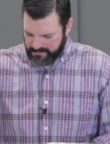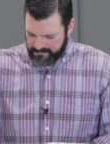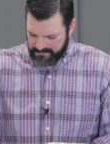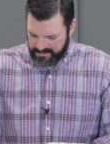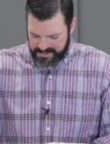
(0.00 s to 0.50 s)

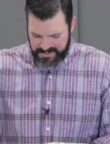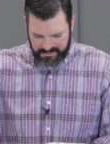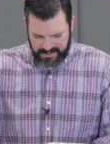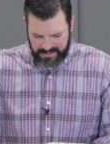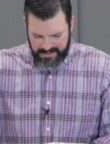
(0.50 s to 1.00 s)
Verse
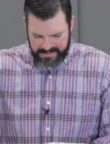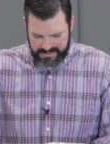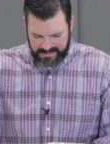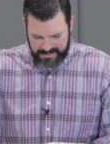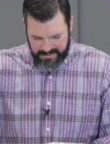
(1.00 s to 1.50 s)
3 is
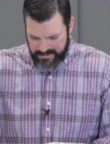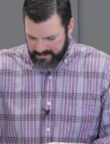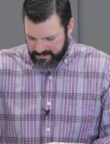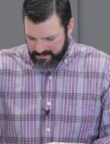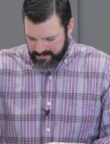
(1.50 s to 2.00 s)
a
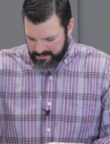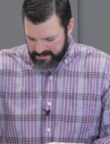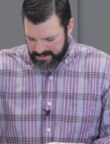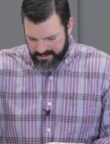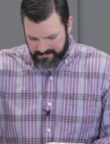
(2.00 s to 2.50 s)
key,
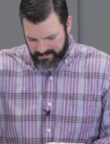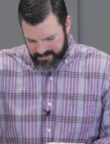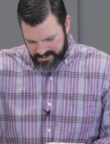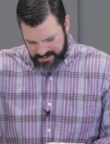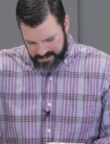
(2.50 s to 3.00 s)
key
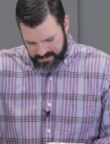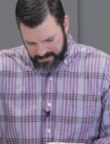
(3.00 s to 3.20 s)
verse.